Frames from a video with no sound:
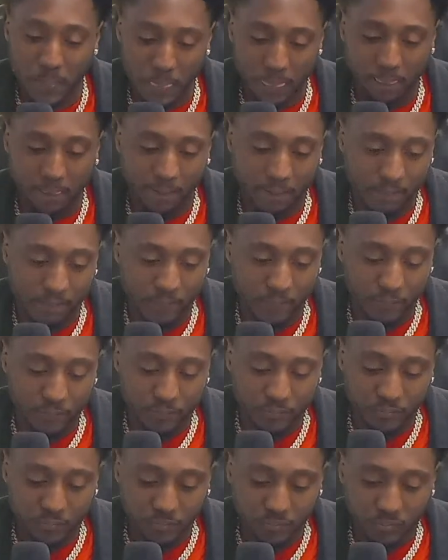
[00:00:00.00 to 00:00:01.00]
So who would you
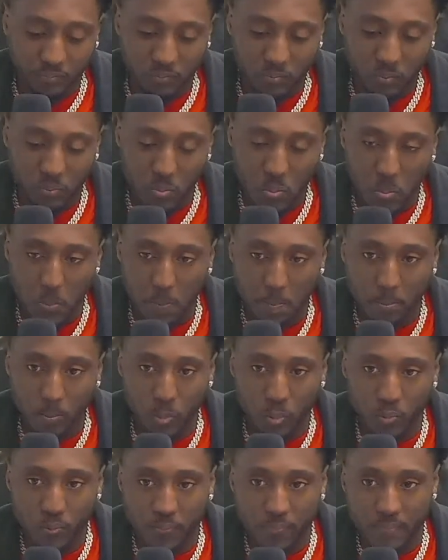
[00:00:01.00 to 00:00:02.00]
say is your top
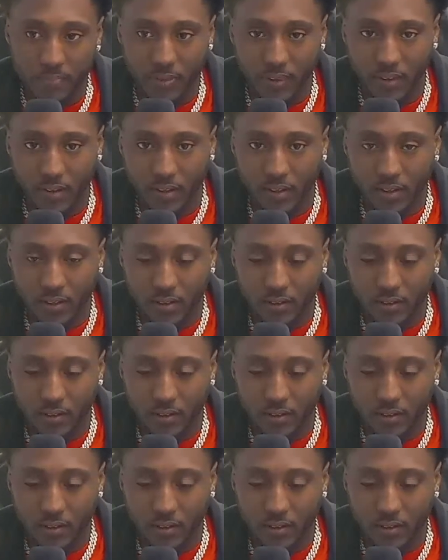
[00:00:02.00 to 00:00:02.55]
3 comedians?